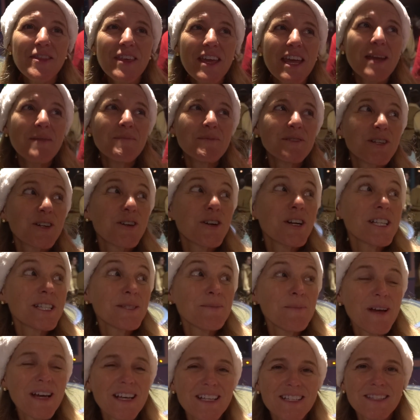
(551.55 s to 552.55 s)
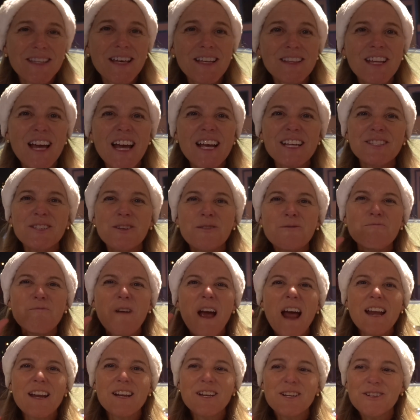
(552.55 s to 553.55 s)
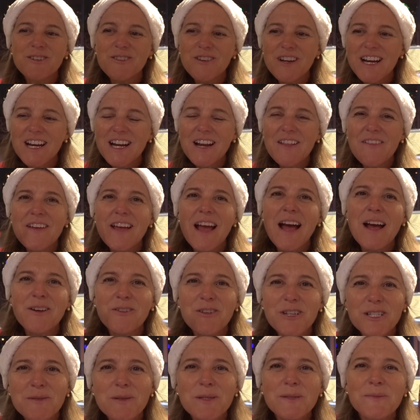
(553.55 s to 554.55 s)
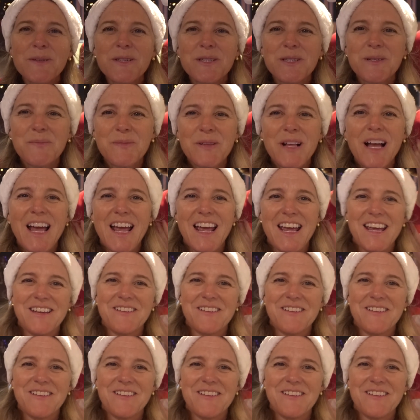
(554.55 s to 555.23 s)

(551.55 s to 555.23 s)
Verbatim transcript: themed Christmas. The lights are red and green, and we got Christmas music playing.